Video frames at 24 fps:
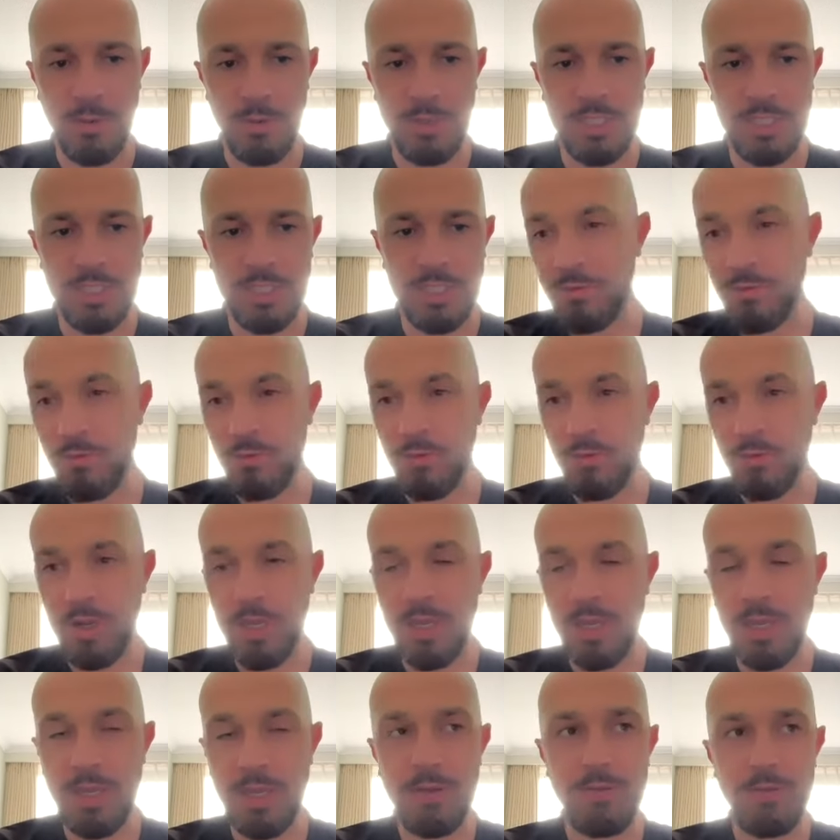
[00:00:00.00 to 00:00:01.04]
We
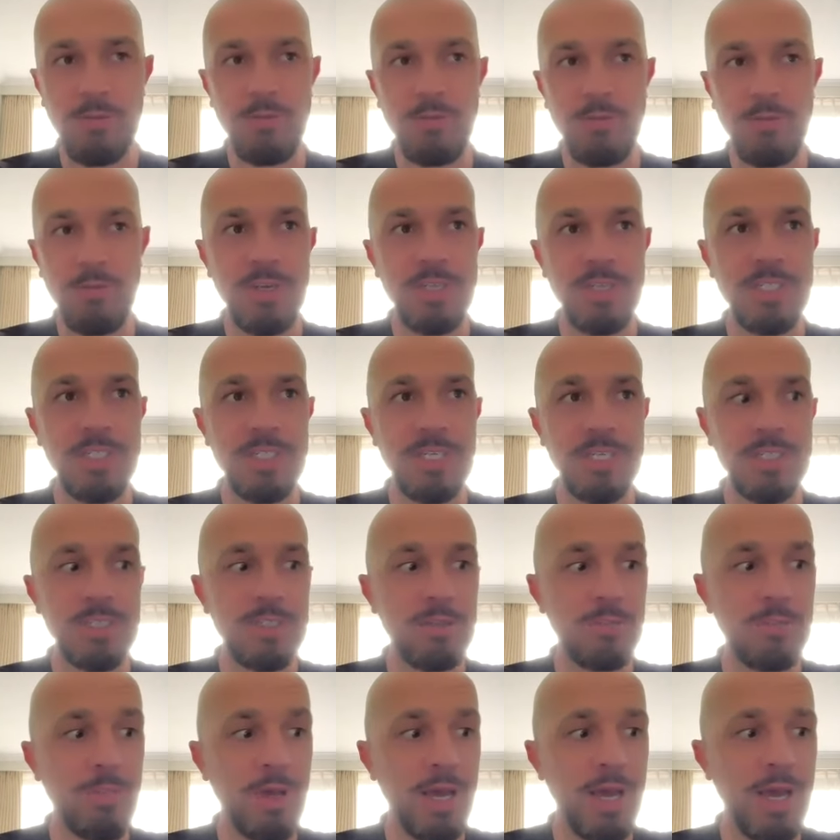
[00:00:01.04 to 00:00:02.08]
started the season with
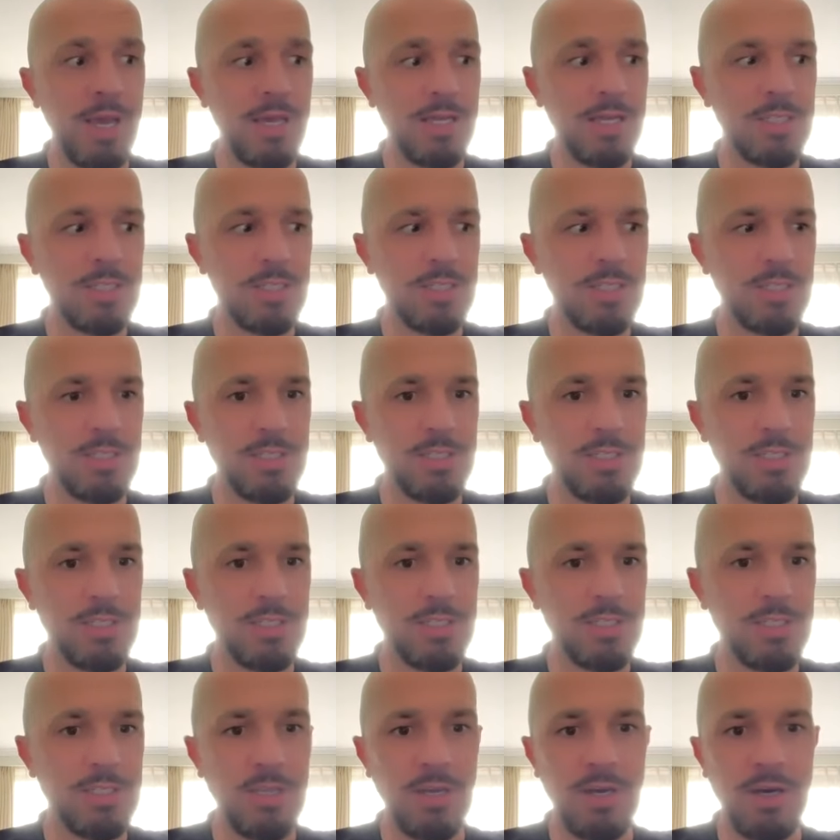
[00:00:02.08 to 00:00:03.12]
three fit centre
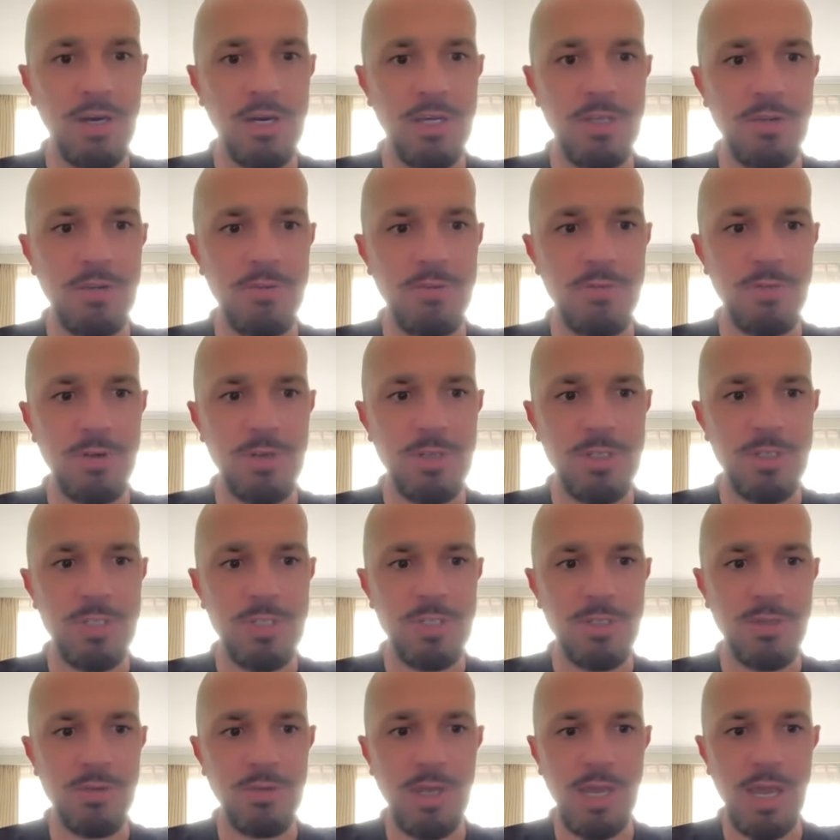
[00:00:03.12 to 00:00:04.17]
backs that started the
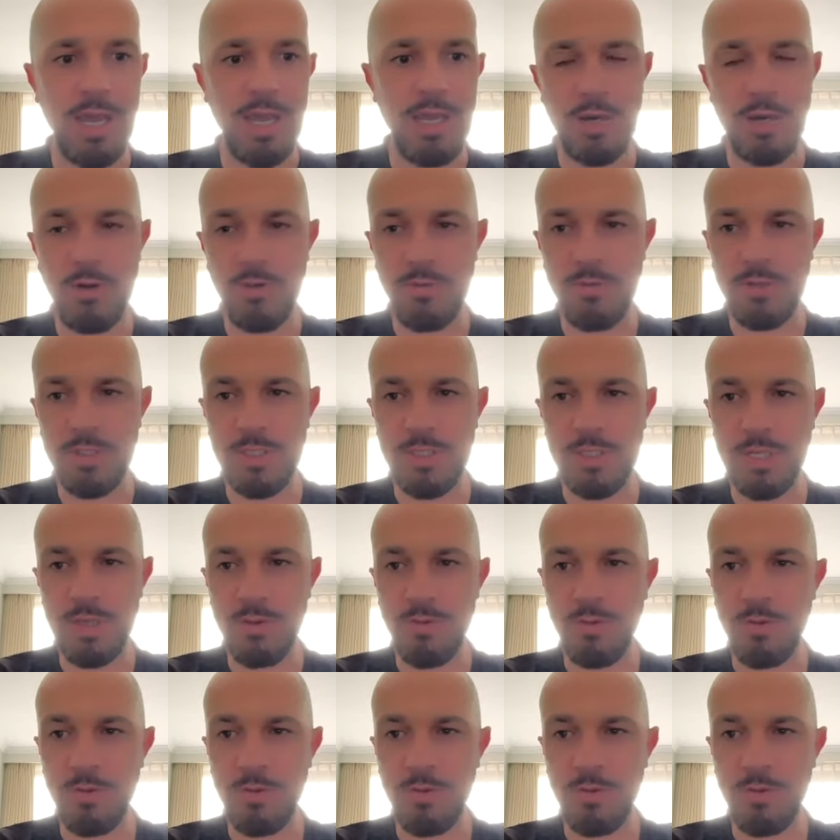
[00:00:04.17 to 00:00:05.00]
first two games.